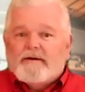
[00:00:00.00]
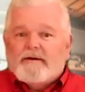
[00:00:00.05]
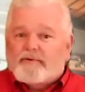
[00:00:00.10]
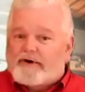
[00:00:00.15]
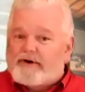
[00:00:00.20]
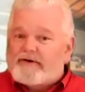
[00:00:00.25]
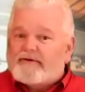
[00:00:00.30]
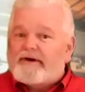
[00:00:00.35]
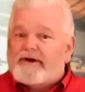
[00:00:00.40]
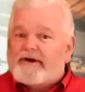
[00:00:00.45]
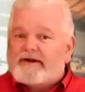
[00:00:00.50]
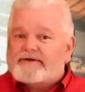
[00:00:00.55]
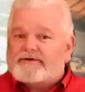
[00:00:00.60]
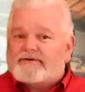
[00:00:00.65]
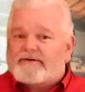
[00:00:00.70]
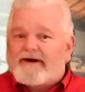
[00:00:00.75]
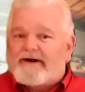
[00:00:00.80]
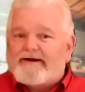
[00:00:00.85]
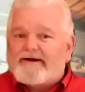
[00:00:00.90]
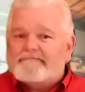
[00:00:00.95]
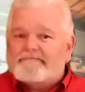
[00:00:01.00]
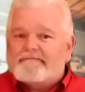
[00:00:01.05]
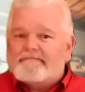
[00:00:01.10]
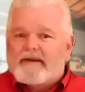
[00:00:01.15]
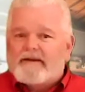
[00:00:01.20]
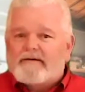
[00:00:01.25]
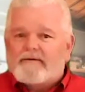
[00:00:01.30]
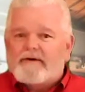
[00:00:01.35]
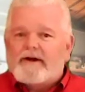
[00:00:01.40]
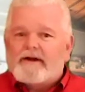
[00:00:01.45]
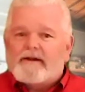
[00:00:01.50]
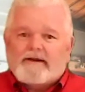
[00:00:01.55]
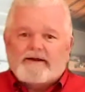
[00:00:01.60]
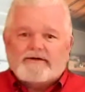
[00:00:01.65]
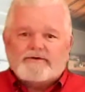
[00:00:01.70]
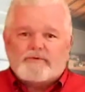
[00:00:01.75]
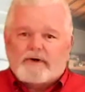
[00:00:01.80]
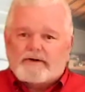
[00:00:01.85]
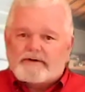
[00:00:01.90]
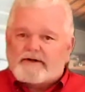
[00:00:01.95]
Pretty rich, right? Well,
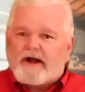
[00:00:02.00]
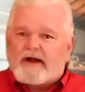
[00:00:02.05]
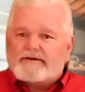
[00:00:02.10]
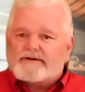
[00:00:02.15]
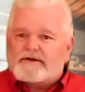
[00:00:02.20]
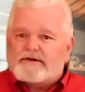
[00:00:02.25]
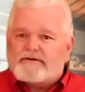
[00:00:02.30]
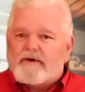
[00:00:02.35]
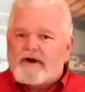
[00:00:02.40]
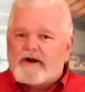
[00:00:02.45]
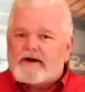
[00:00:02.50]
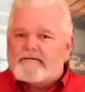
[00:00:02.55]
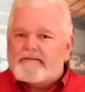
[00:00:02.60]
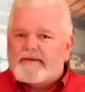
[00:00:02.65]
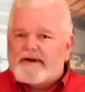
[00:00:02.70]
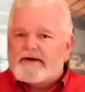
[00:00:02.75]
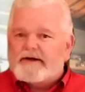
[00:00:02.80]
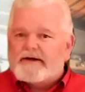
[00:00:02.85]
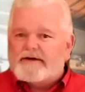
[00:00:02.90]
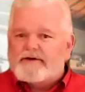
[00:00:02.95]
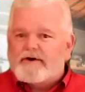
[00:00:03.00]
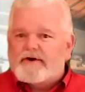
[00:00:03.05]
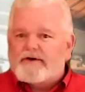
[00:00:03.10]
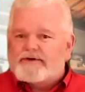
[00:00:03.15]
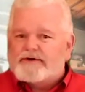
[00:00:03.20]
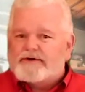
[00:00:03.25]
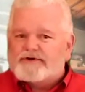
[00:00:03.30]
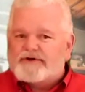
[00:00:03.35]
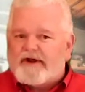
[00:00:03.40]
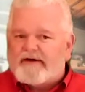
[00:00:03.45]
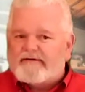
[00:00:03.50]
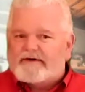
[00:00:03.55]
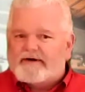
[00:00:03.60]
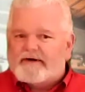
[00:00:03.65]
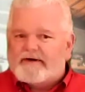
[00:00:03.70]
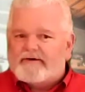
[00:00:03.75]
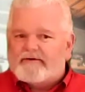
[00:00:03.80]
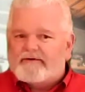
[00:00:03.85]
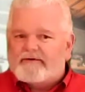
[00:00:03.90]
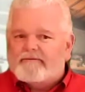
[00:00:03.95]
that's what Datsun recommended during the
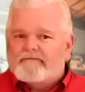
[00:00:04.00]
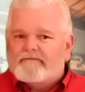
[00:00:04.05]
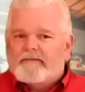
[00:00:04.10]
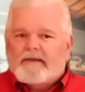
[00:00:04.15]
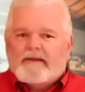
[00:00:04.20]
70s.